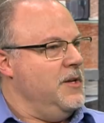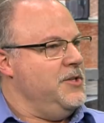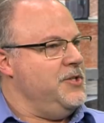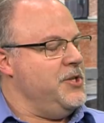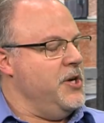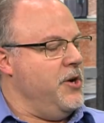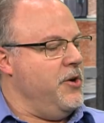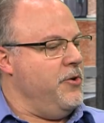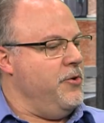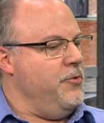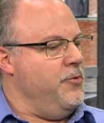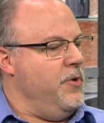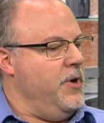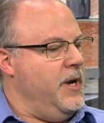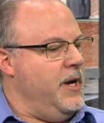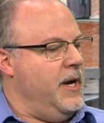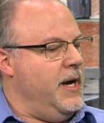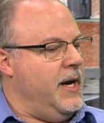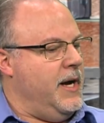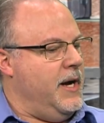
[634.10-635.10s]
So
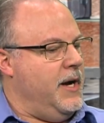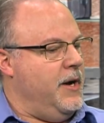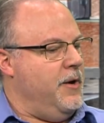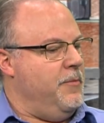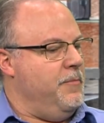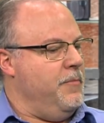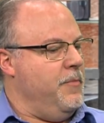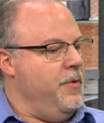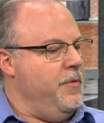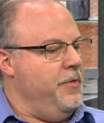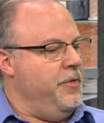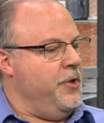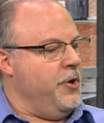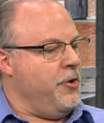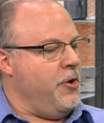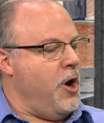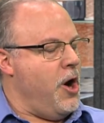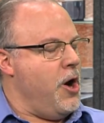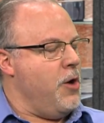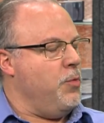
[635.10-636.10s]

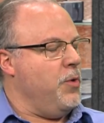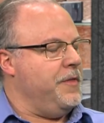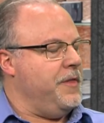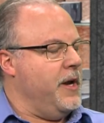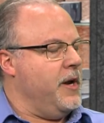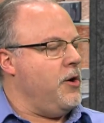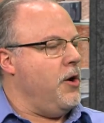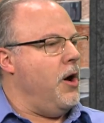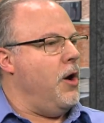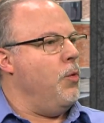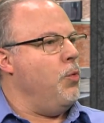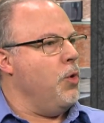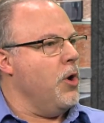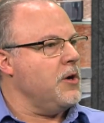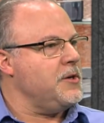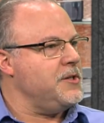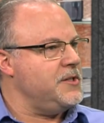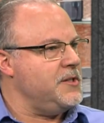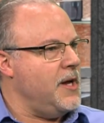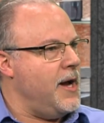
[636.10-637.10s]
there are what they call
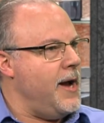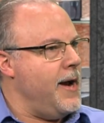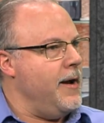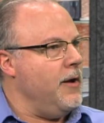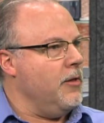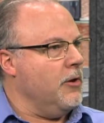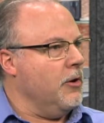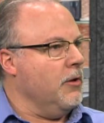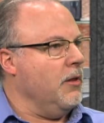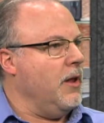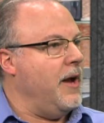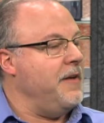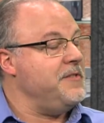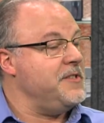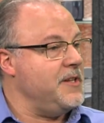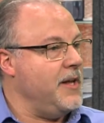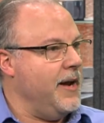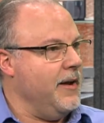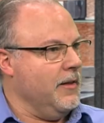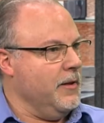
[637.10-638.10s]
work style or
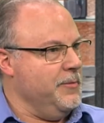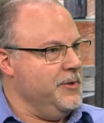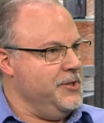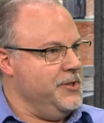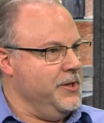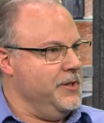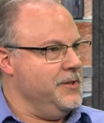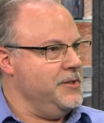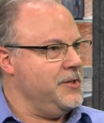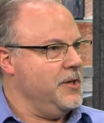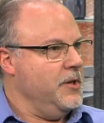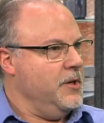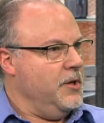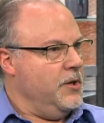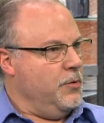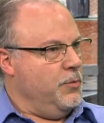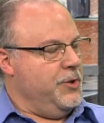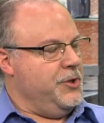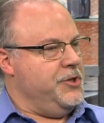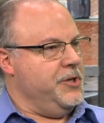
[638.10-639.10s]
lifestyle images,
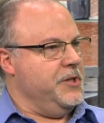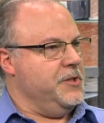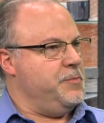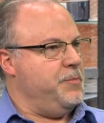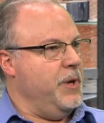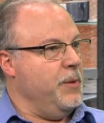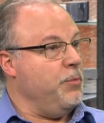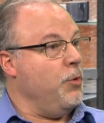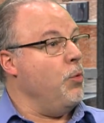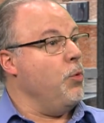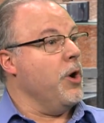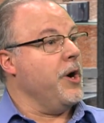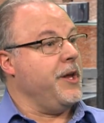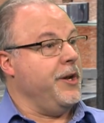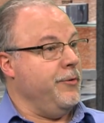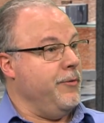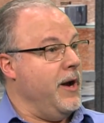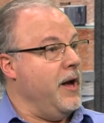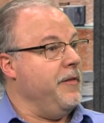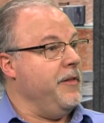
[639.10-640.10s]
which is people
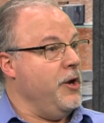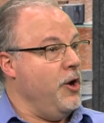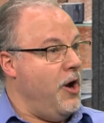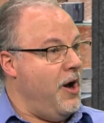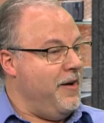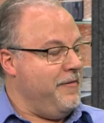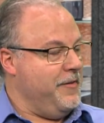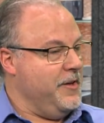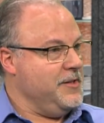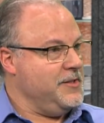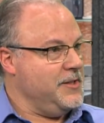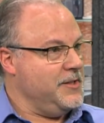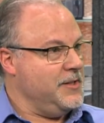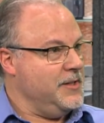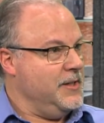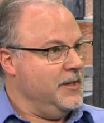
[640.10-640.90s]
working around the office.